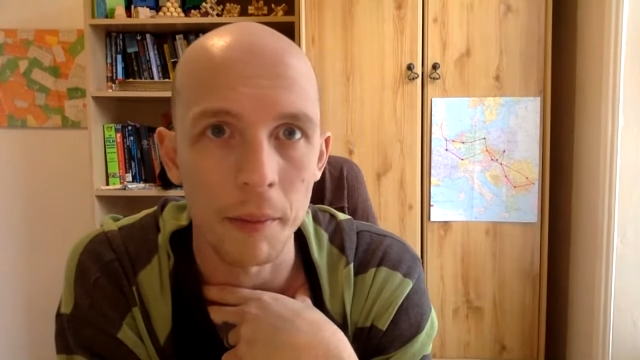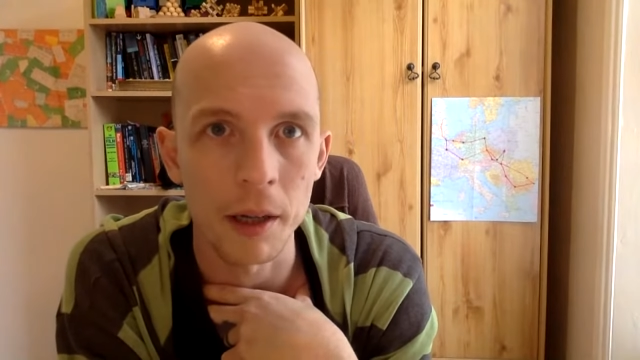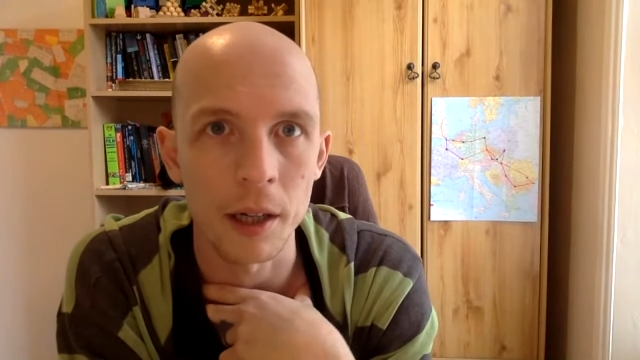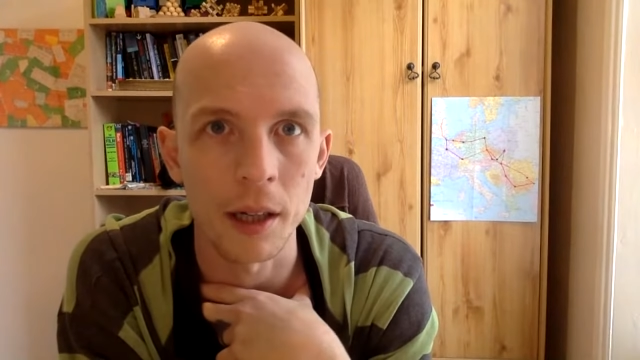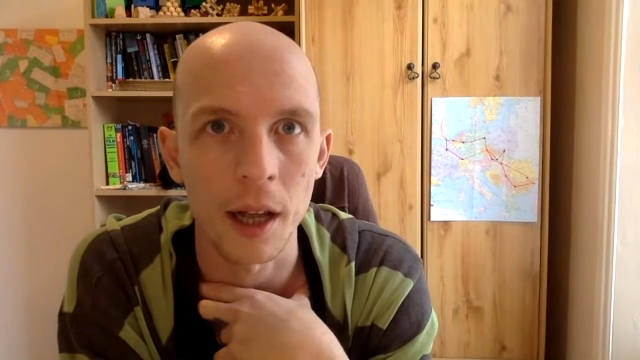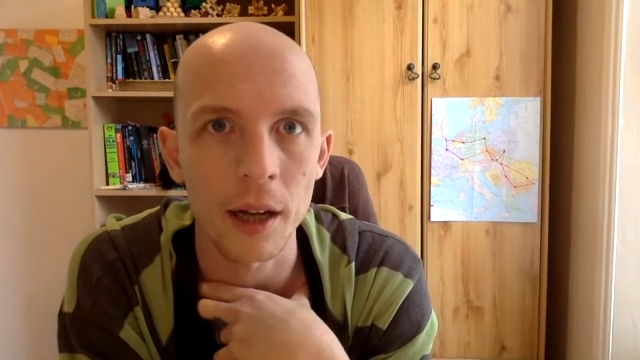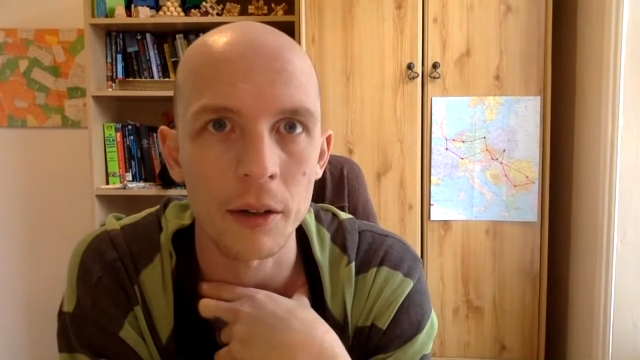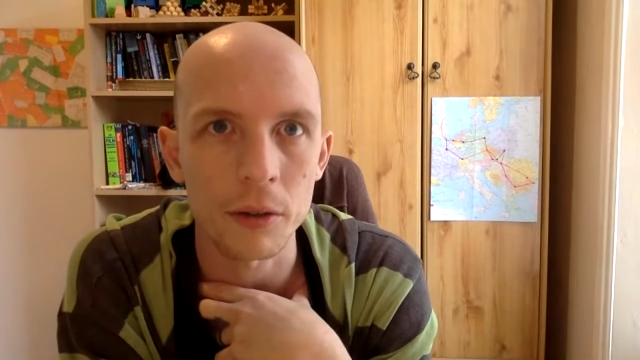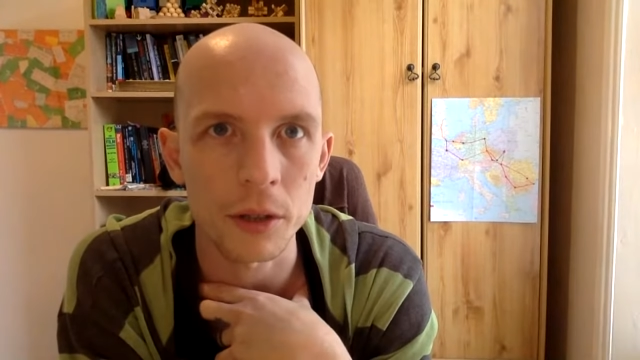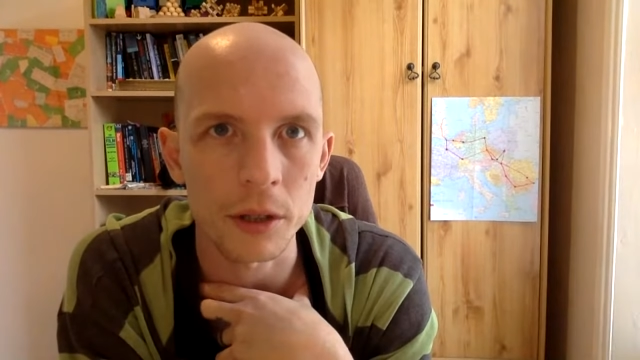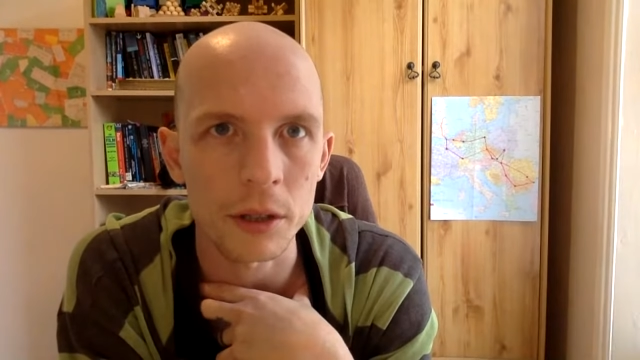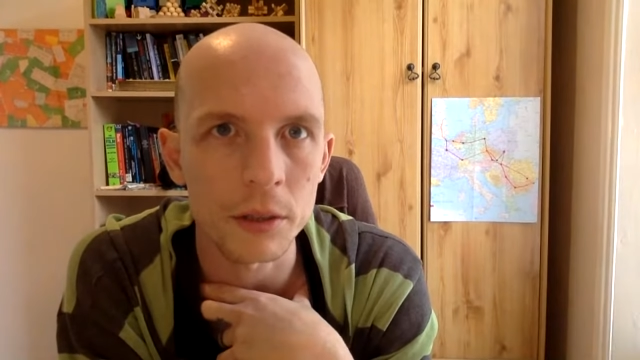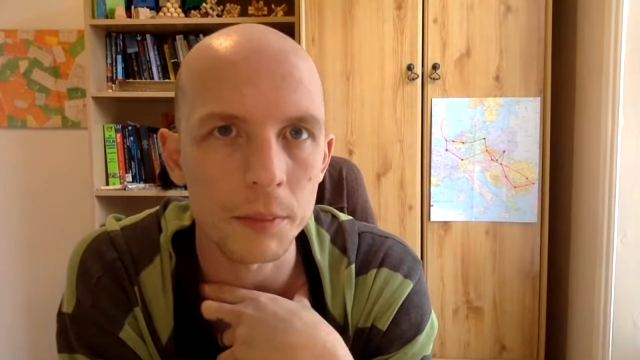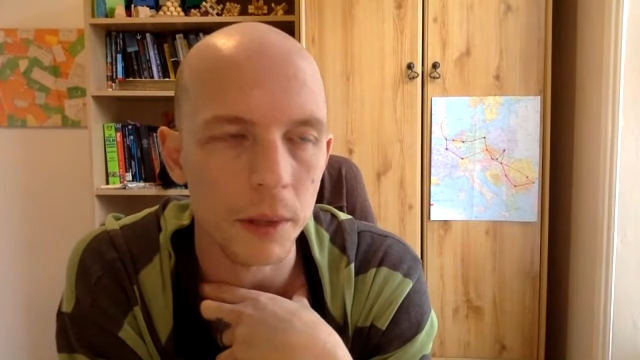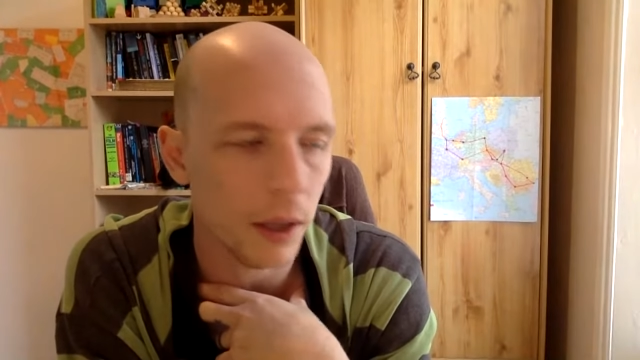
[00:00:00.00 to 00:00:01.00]
many
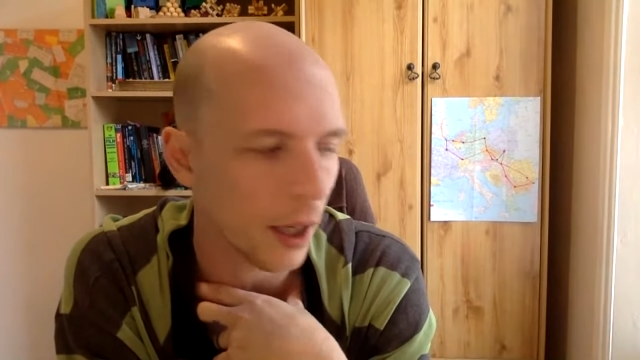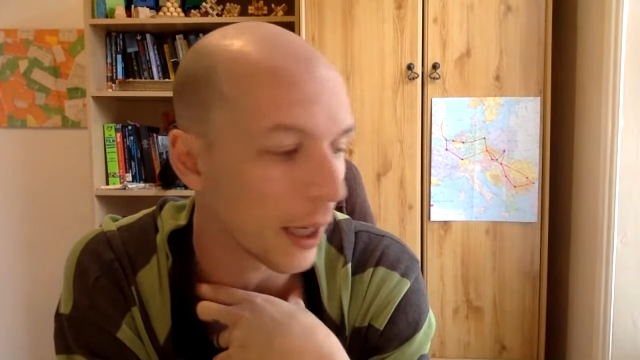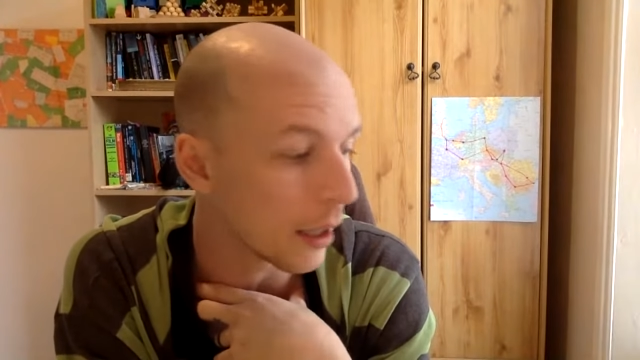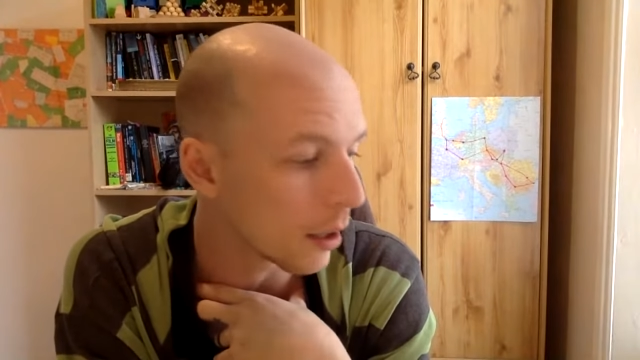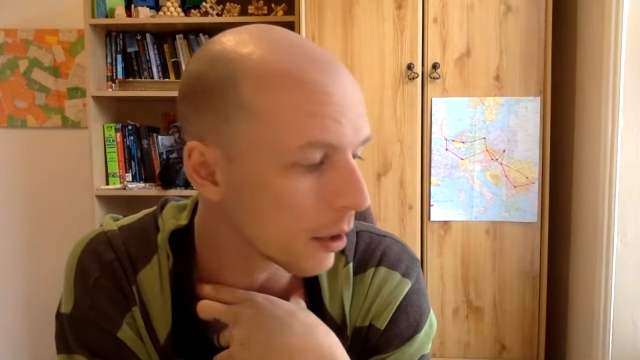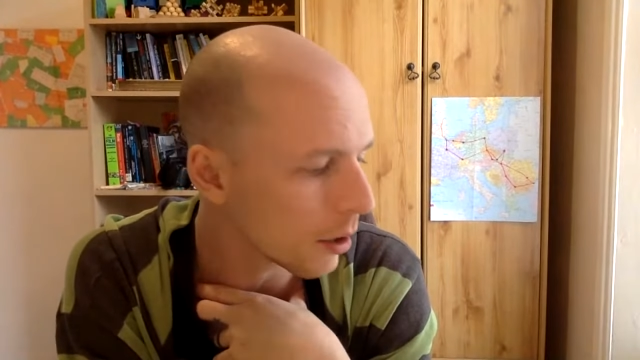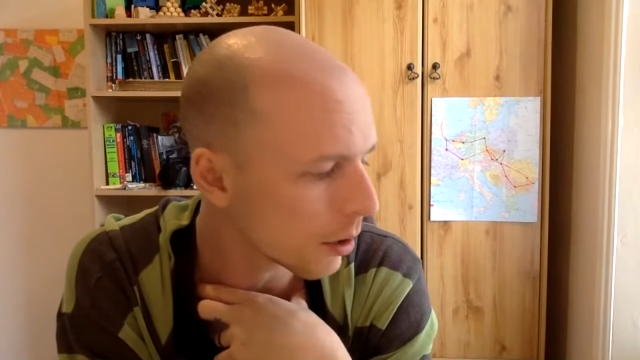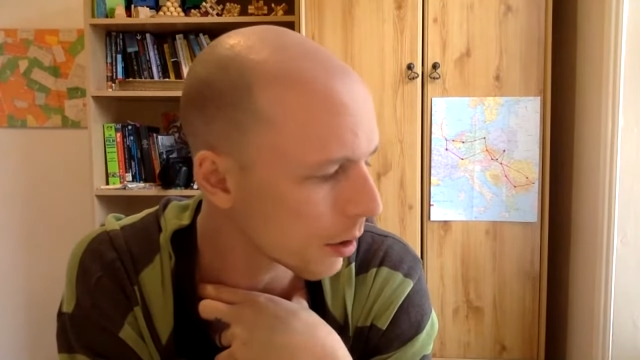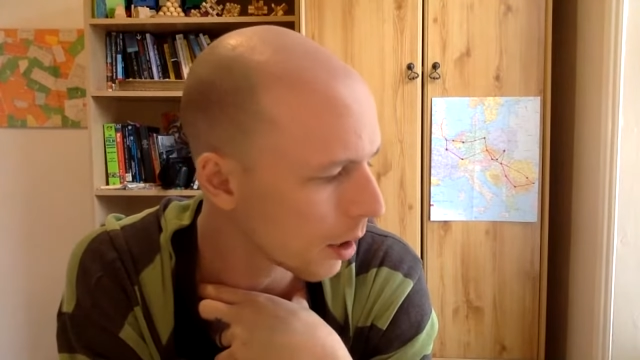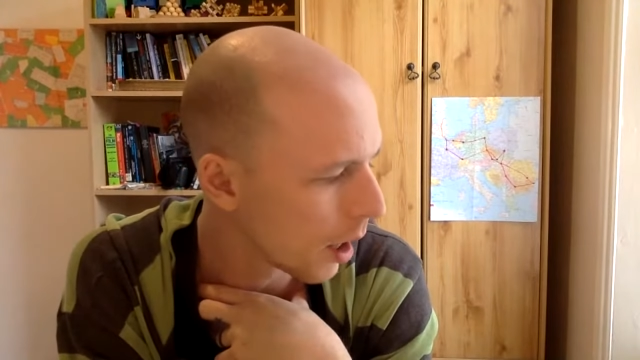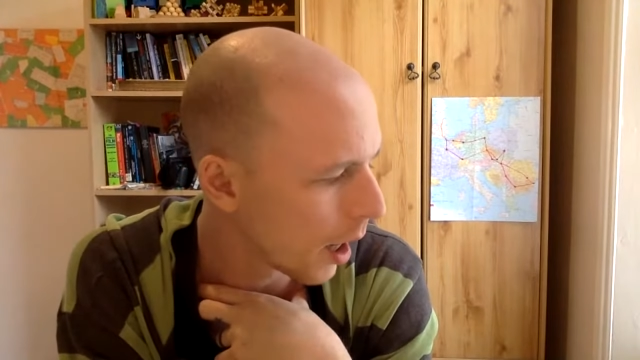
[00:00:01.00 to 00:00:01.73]
languages, but English,